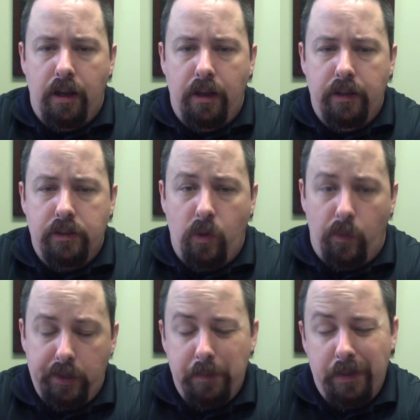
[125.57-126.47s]
is
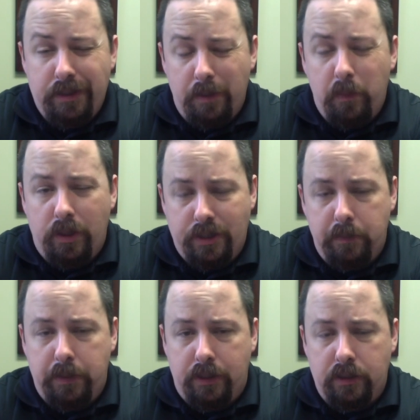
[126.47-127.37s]
going to be somewhat
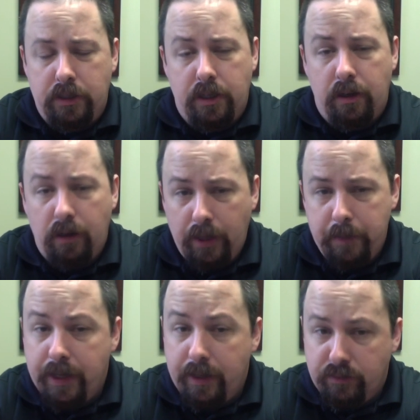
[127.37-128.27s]
similar to early
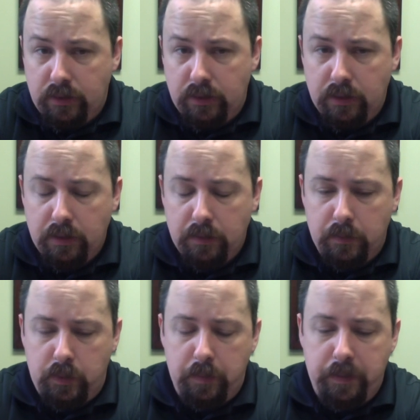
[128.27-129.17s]
medieval,
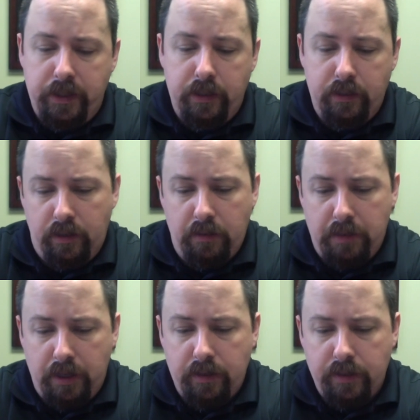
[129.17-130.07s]
which would be you know
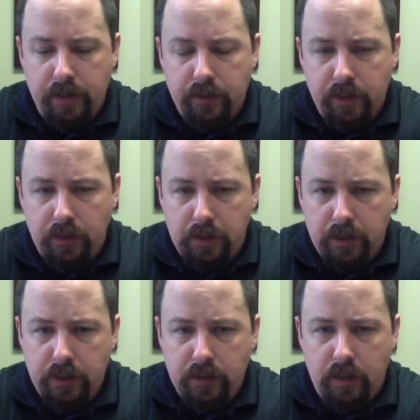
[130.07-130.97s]
9th and 10th century,
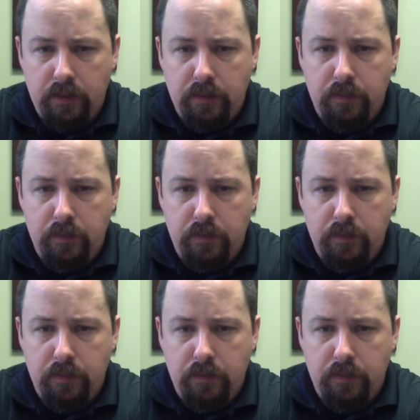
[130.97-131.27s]
um,